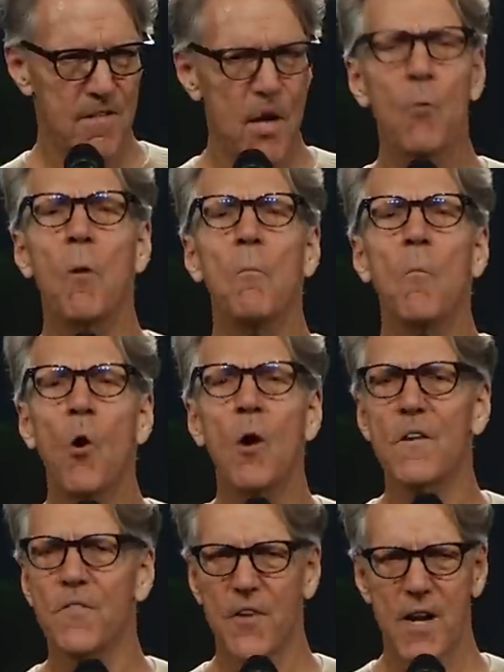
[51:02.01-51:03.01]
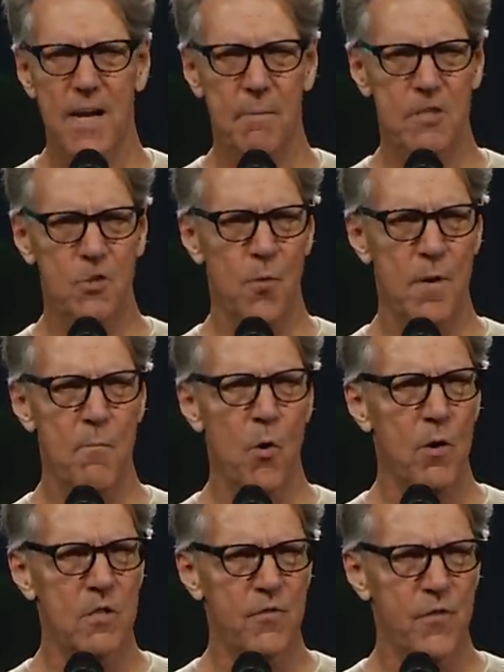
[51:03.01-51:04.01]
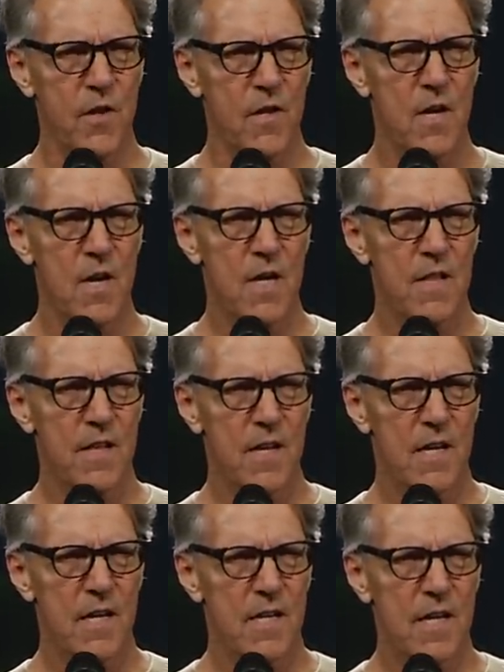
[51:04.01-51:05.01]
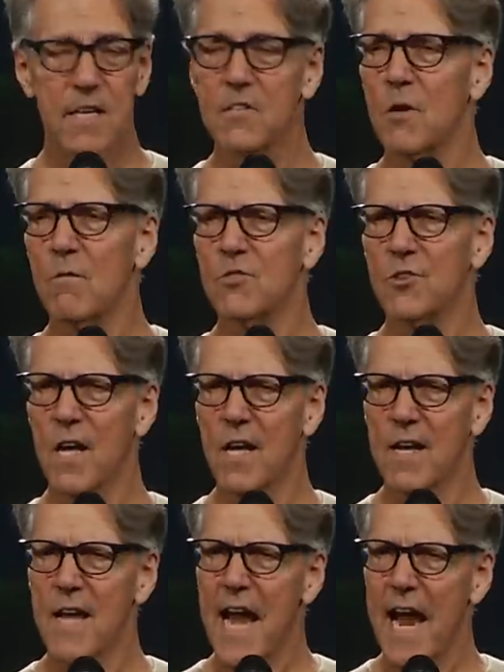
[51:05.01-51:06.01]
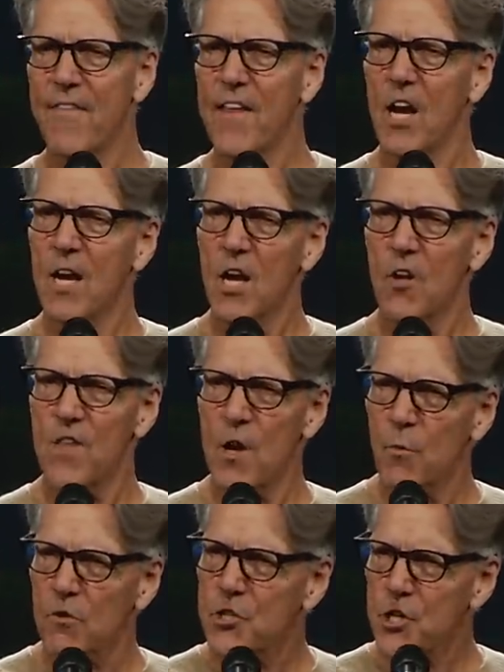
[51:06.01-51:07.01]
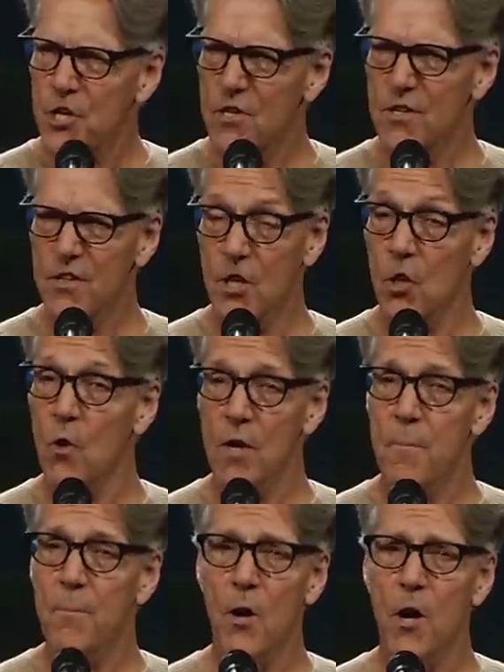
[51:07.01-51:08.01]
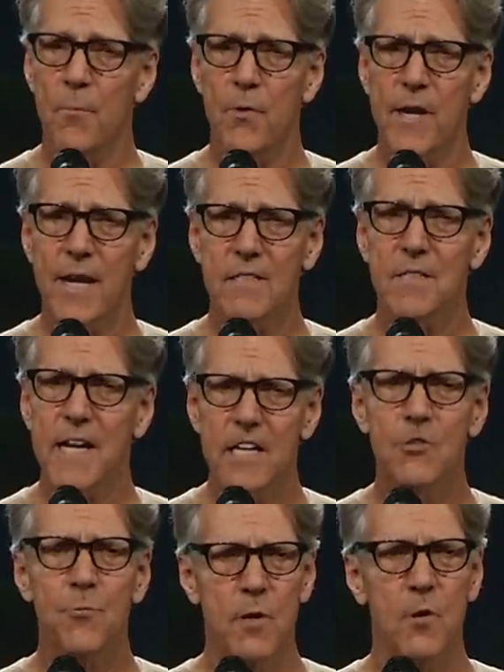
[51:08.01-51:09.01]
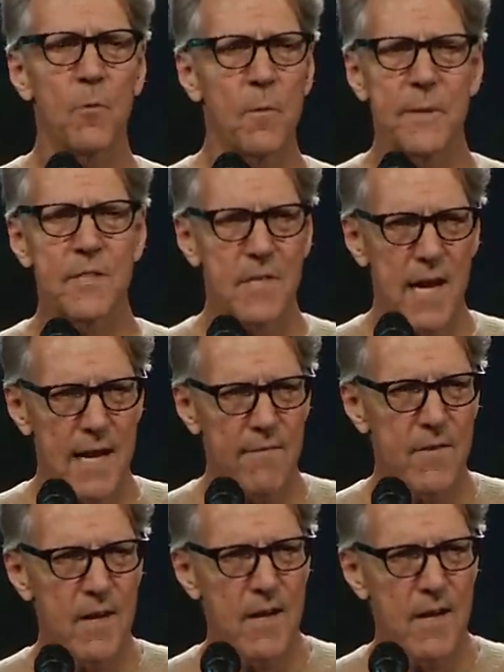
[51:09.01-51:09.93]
They will mourn for him as one mourns for his own son, and they, they will turn to the Lord. And Paul predicts Israel will be saved.